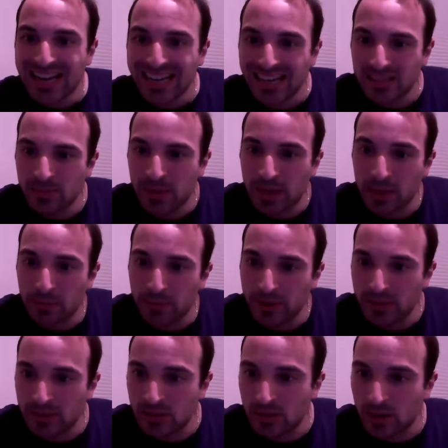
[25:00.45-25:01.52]
He isn't making
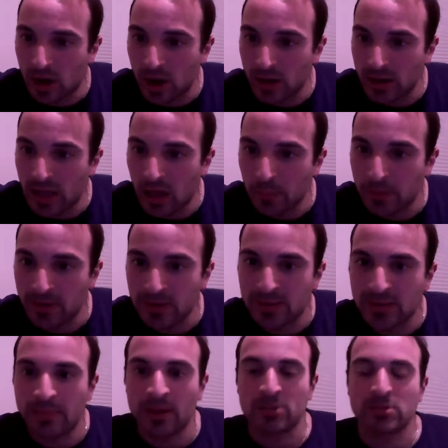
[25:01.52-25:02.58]
plays and not helping the
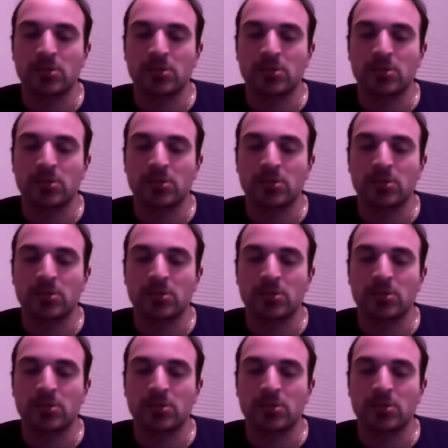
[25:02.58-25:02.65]
team out.